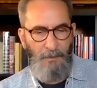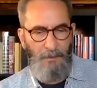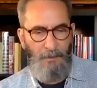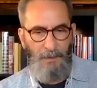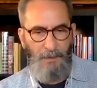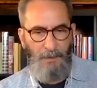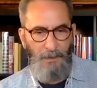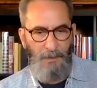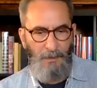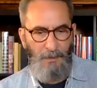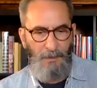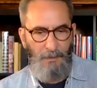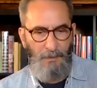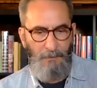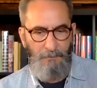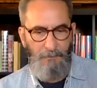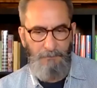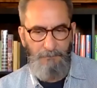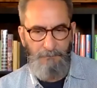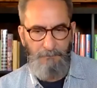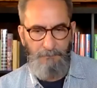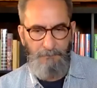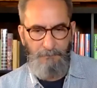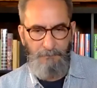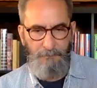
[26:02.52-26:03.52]

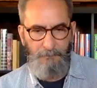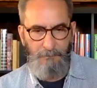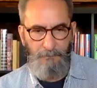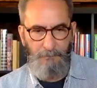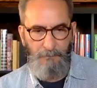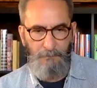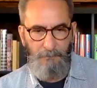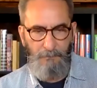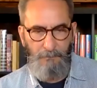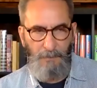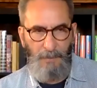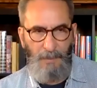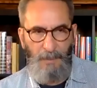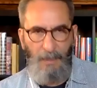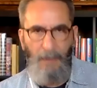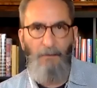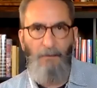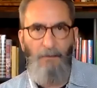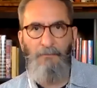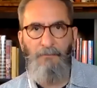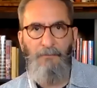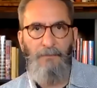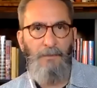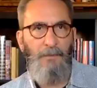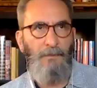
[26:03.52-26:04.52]
um,
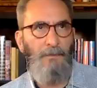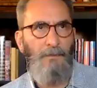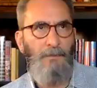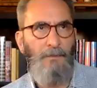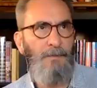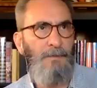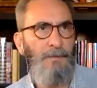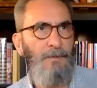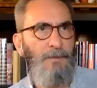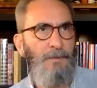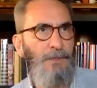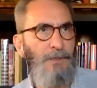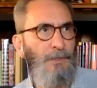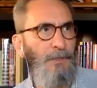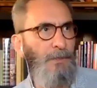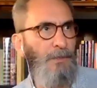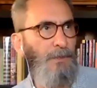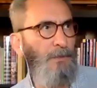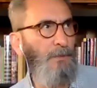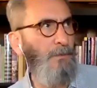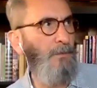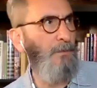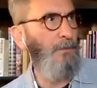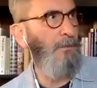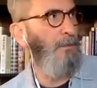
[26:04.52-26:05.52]
helpful
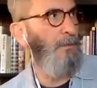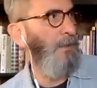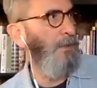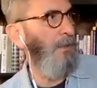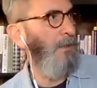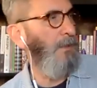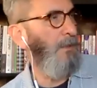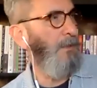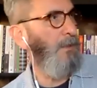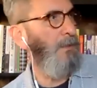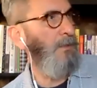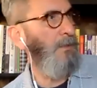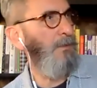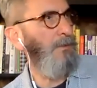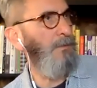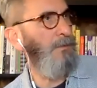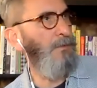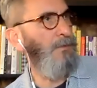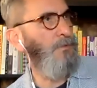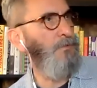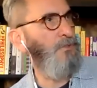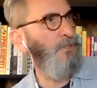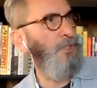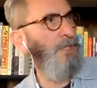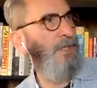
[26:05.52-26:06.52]
to
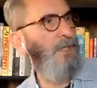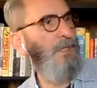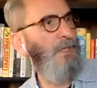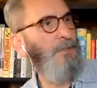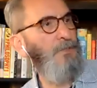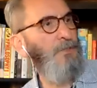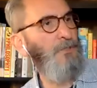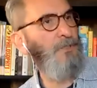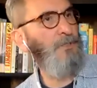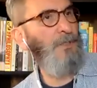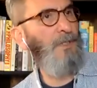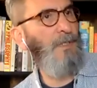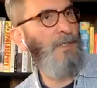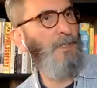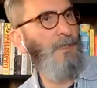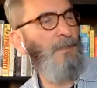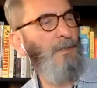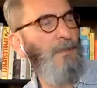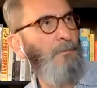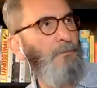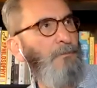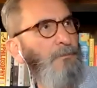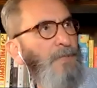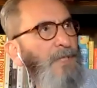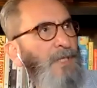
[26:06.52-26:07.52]
judge
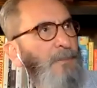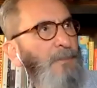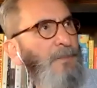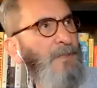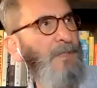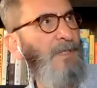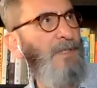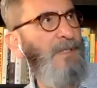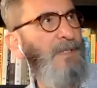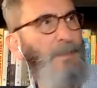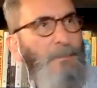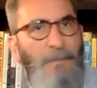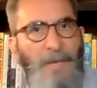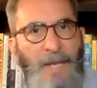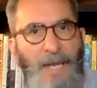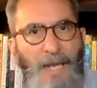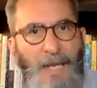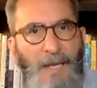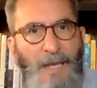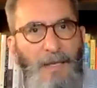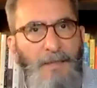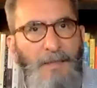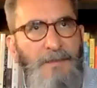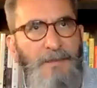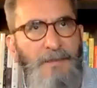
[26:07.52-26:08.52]
people in the
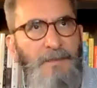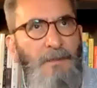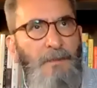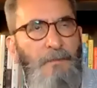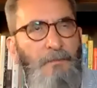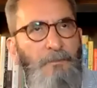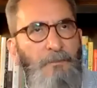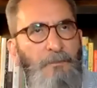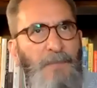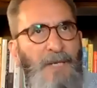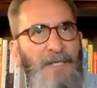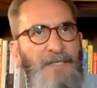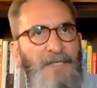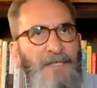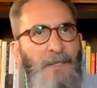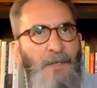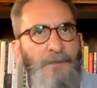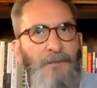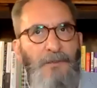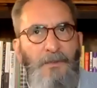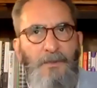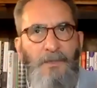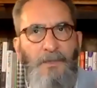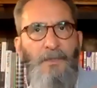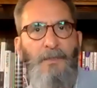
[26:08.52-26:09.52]
past based on
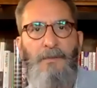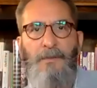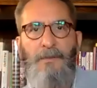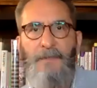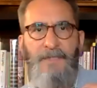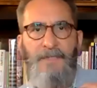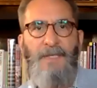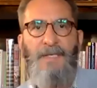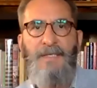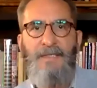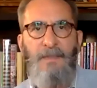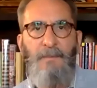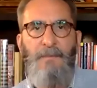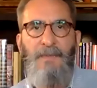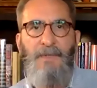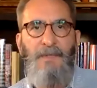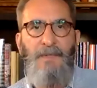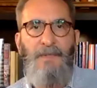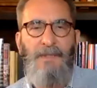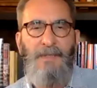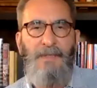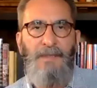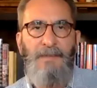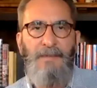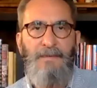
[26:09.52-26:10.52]
your current
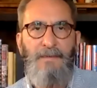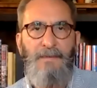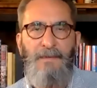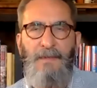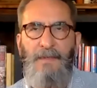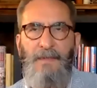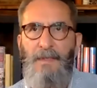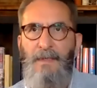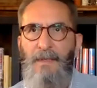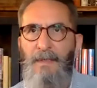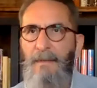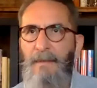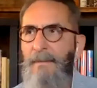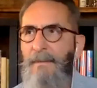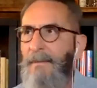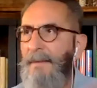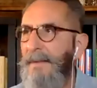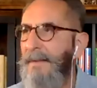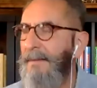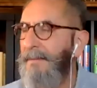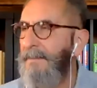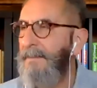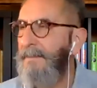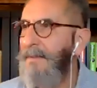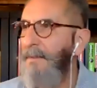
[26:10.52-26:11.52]
sensibilities.
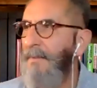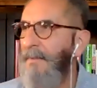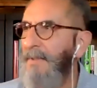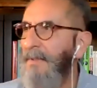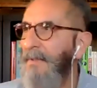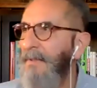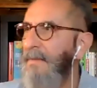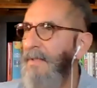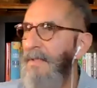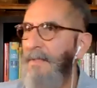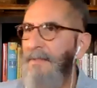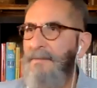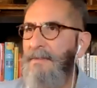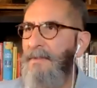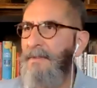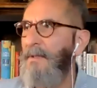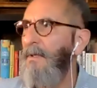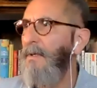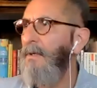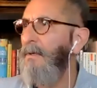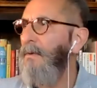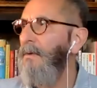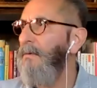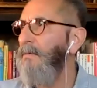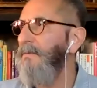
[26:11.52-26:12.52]
Like somebody thinks,
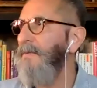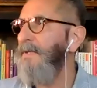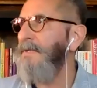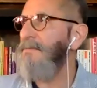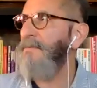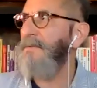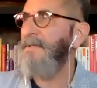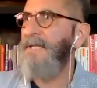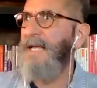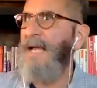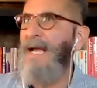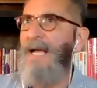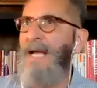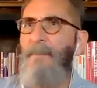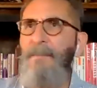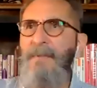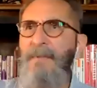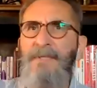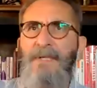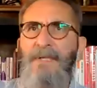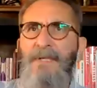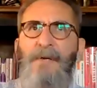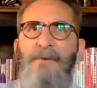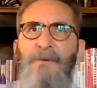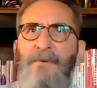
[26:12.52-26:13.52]
oh, this was happened
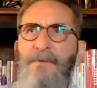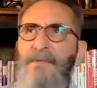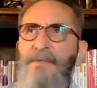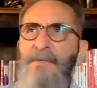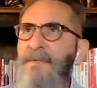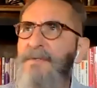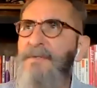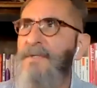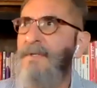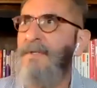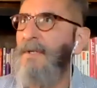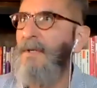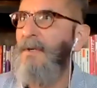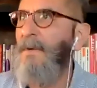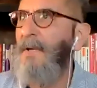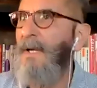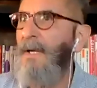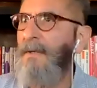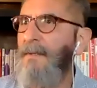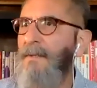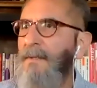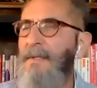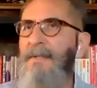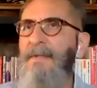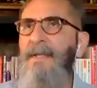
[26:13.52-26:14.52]
100 years ago.
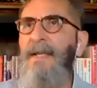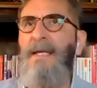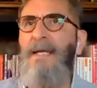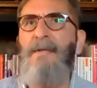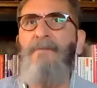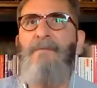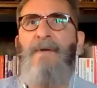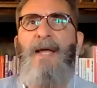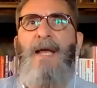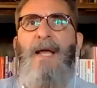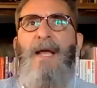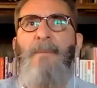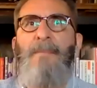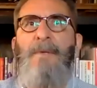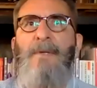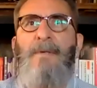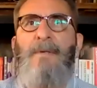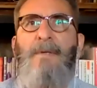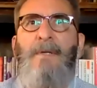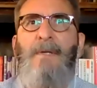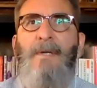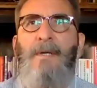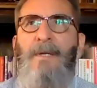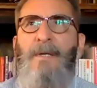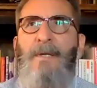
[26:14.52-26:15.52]
How could that have happened?
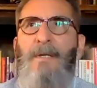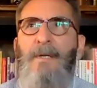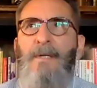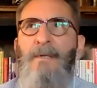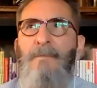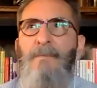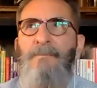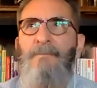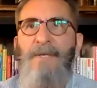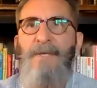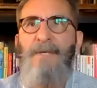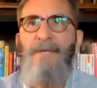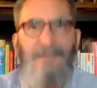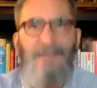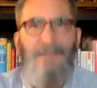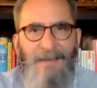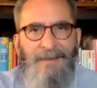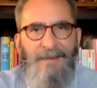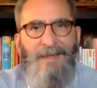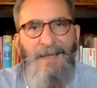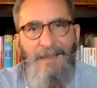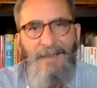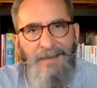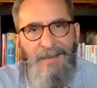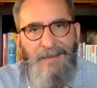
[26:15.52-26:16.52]
Because at
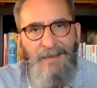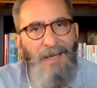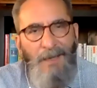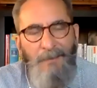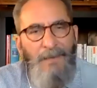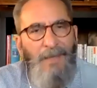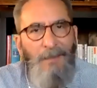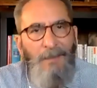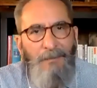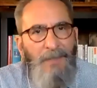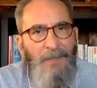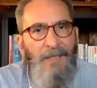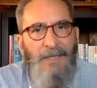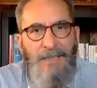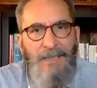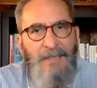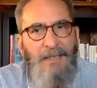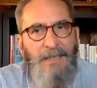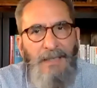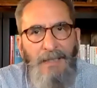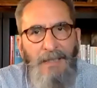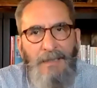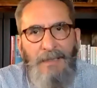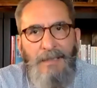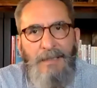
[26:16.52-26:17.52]
that time, that made
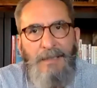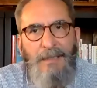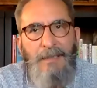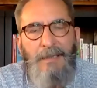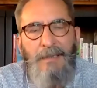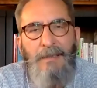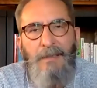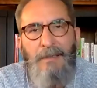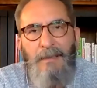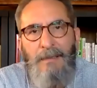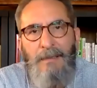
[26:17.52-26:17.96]
sense.